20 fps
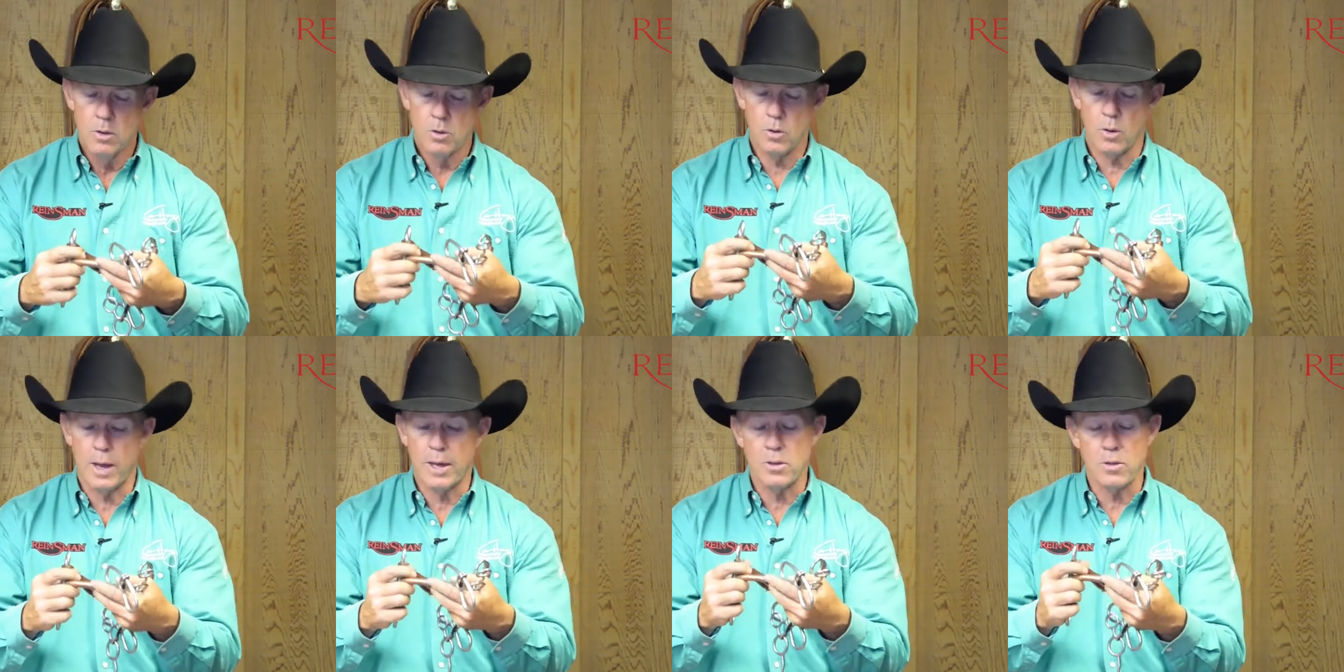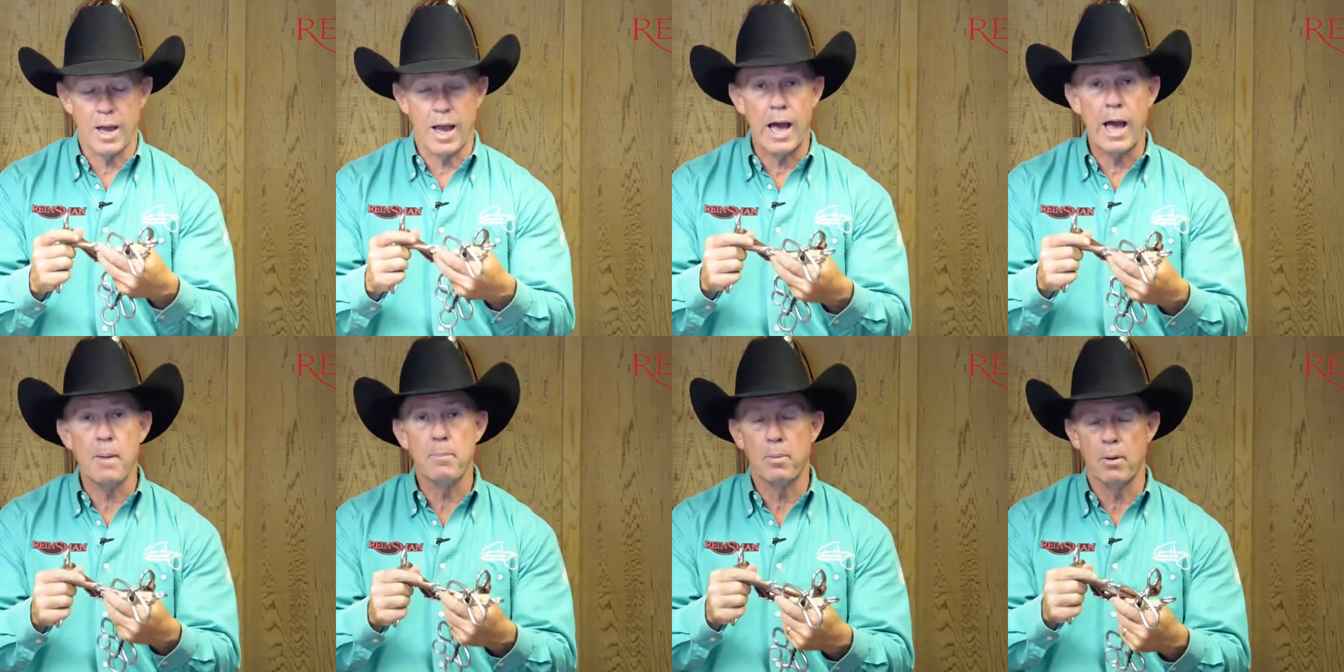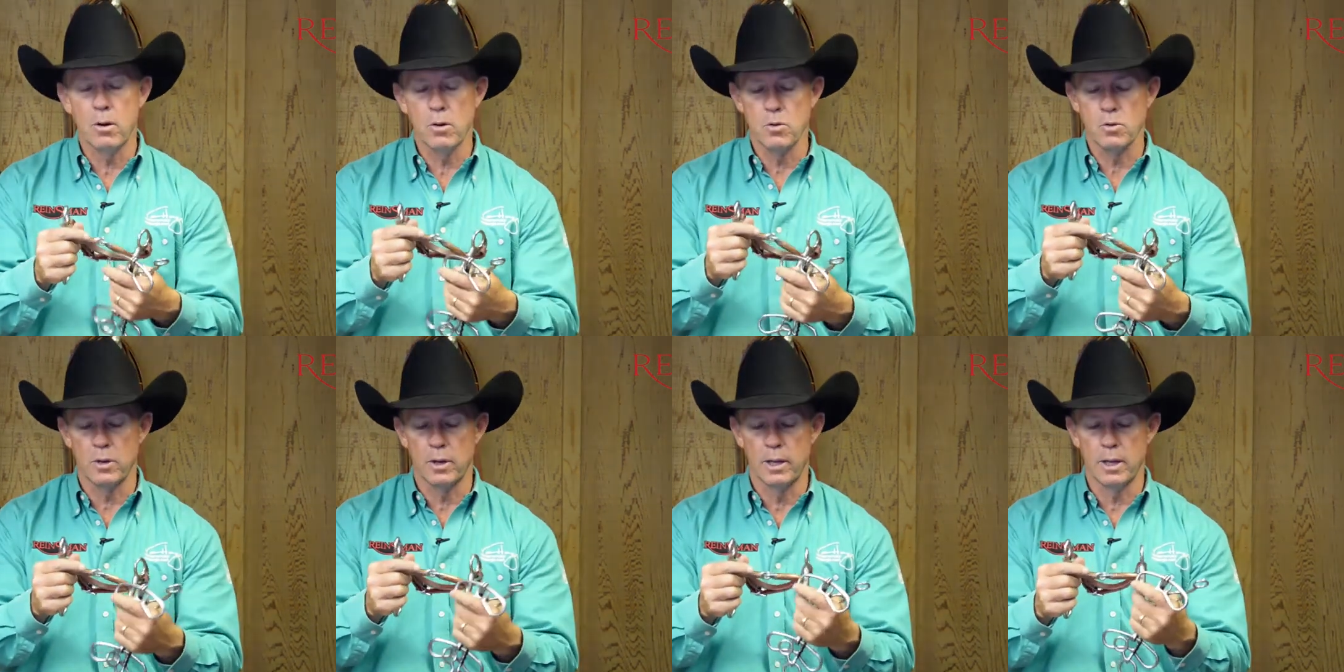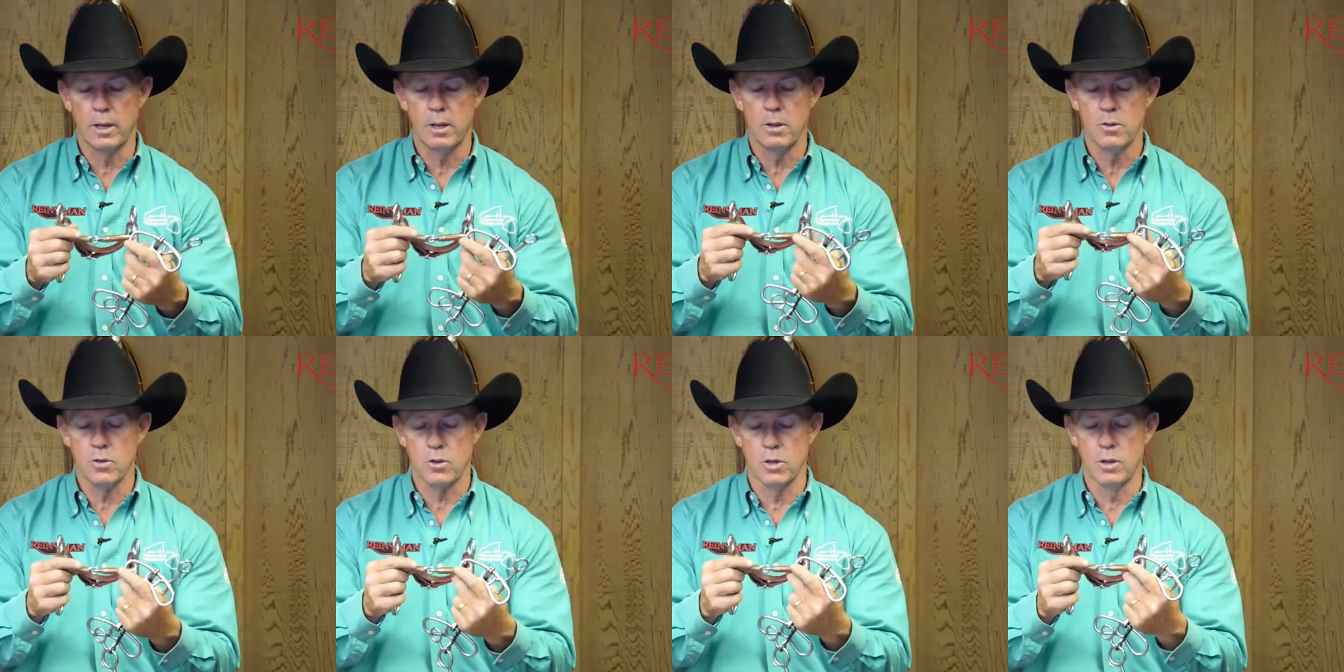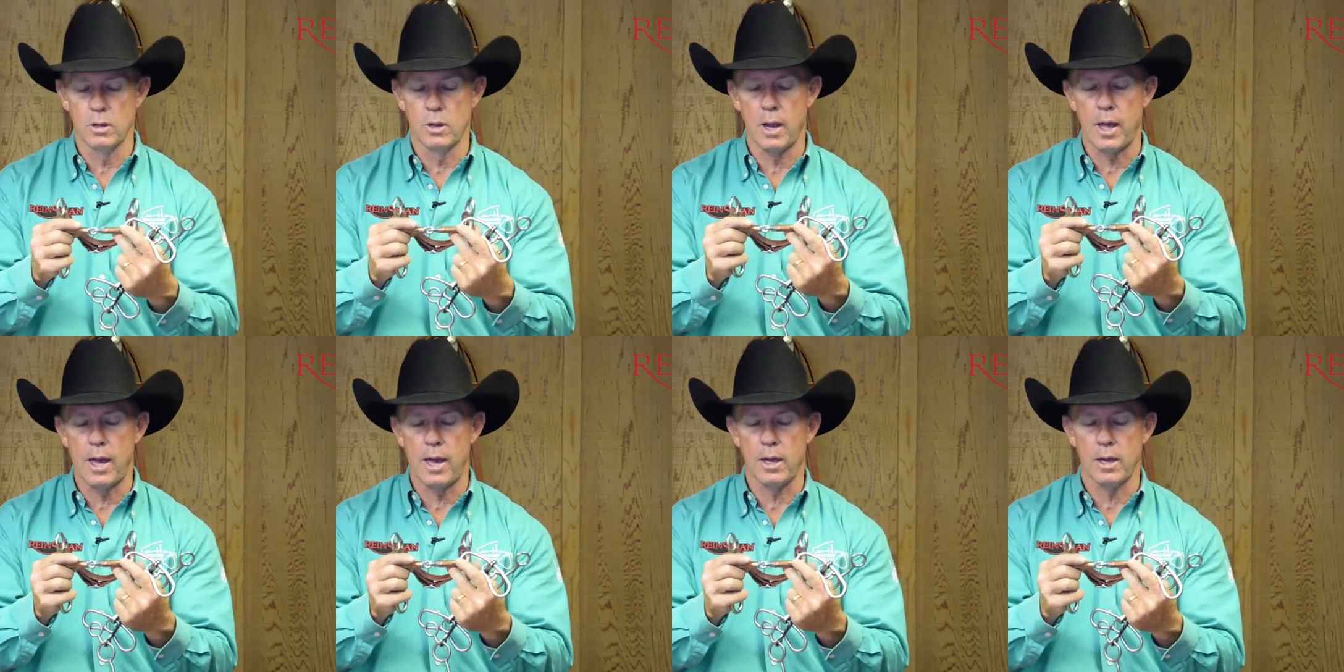So I personally
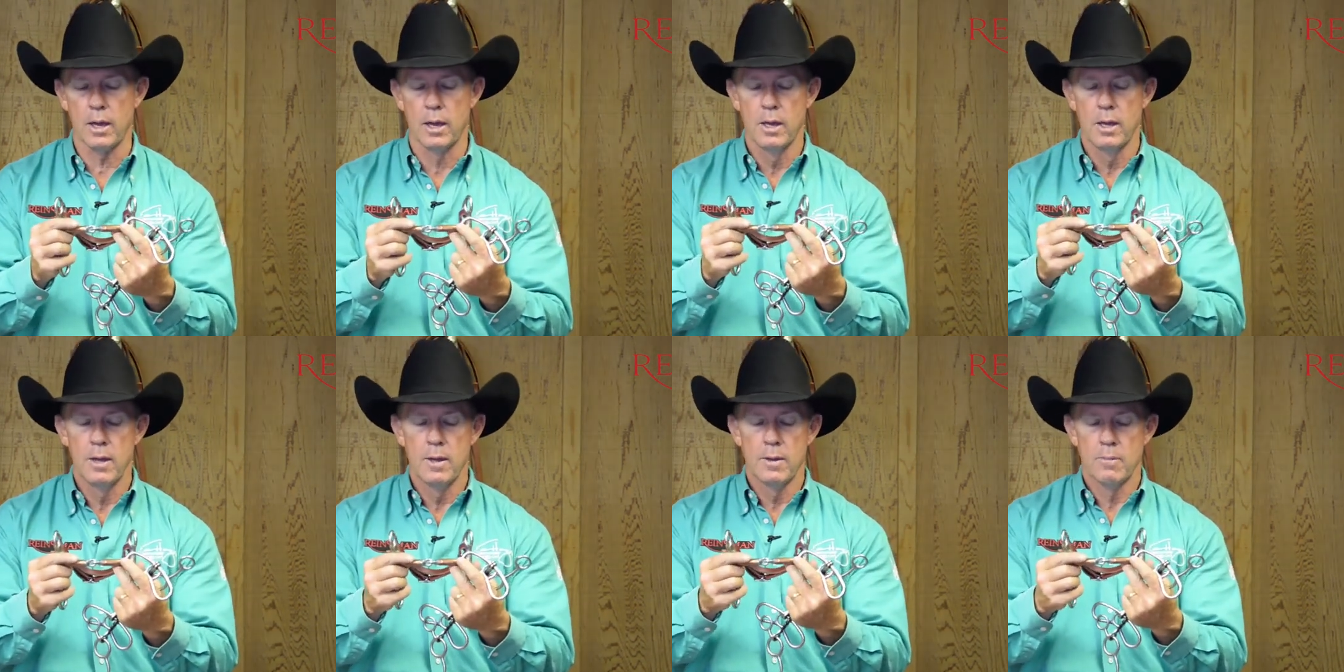still like,